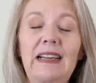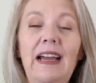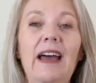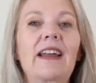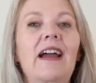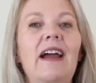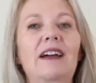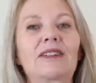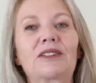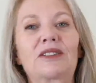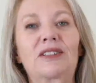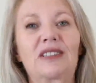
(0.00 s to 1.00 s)
and I
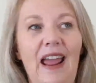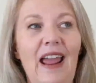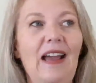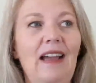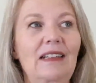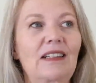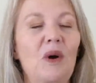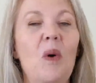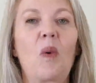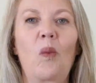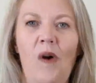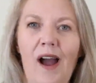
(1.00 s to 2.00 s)
understand
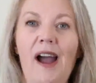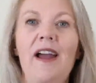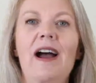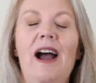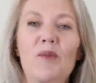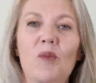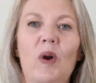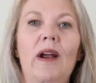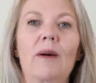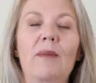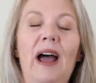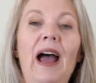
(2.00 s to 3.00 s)
why I'm where
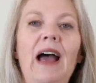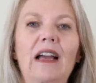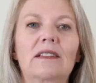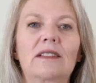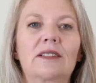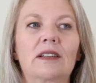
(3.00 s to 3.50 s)
I'm at.